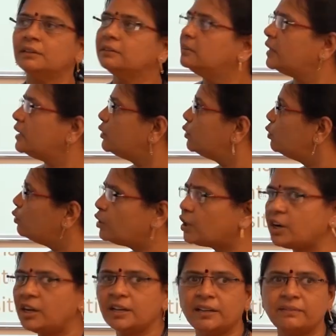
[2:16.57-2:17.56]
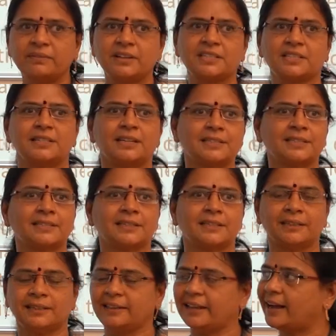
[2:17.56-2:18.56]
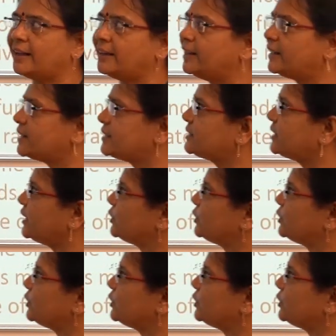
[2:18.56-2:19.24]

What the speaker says: Then who are all investors? Yeah, let us see